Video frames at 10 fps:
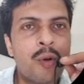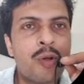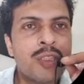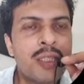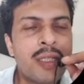
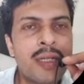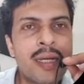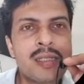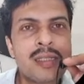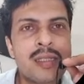Modulation
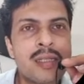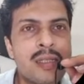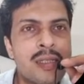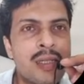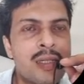index
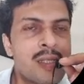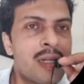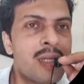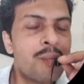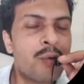is
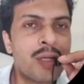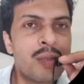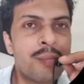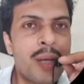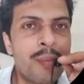an
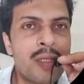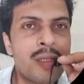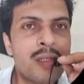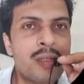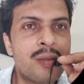important
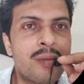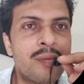parameter